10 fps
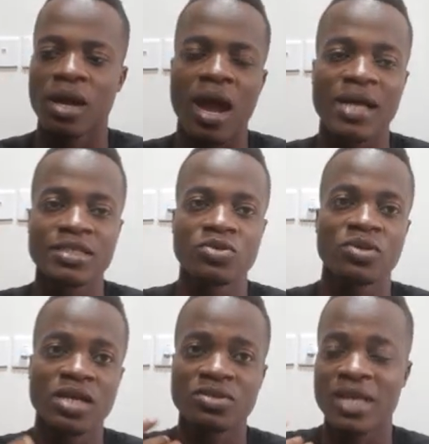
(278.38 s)
Until you
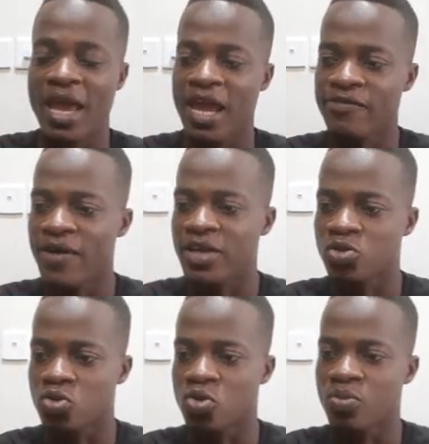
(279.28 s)
get to the nth
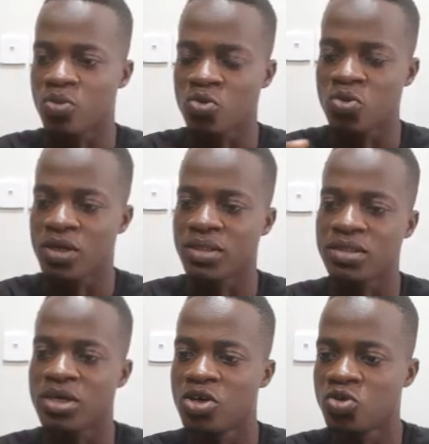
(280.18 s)
isotope, you do this.
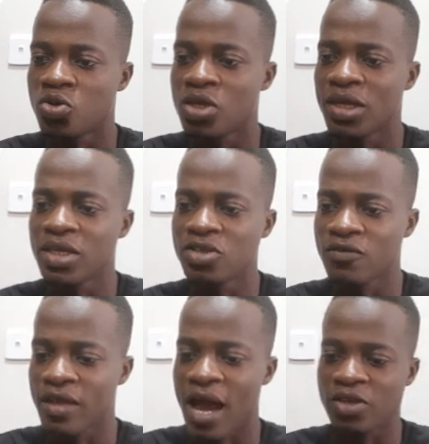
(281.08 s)
So you take each of
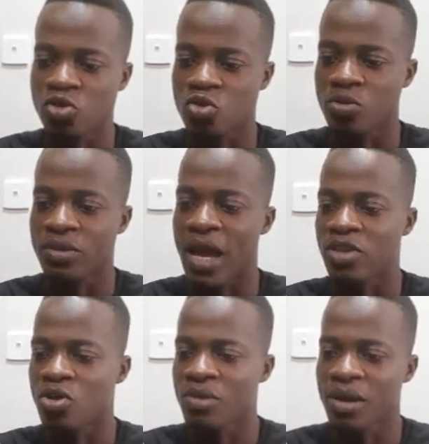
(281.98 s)
the isotope, the
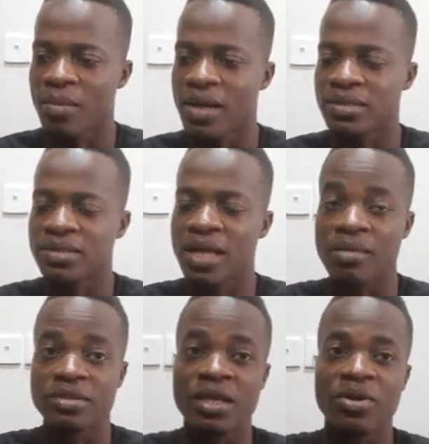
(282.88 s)
atomic mass
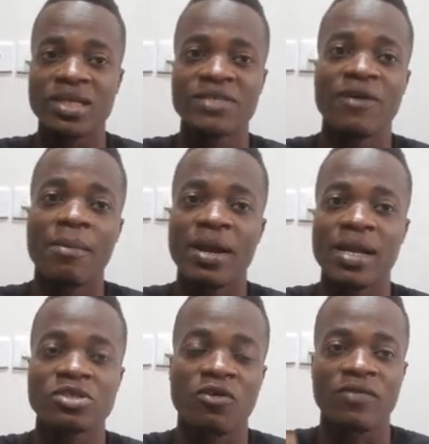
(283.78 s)
times the relative
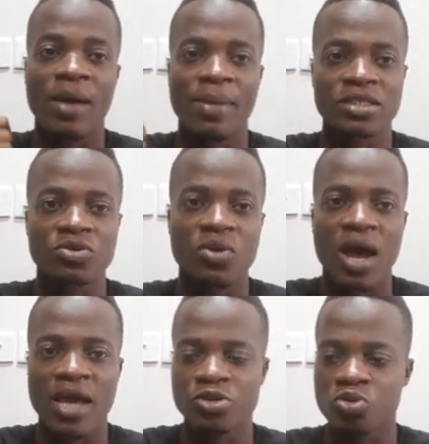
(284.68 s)
abundance of that particular
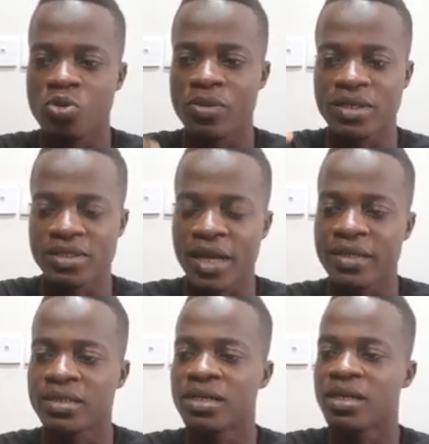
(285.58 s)
isotope inside
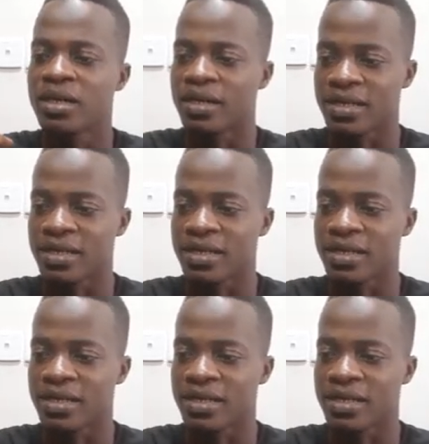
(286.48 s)
the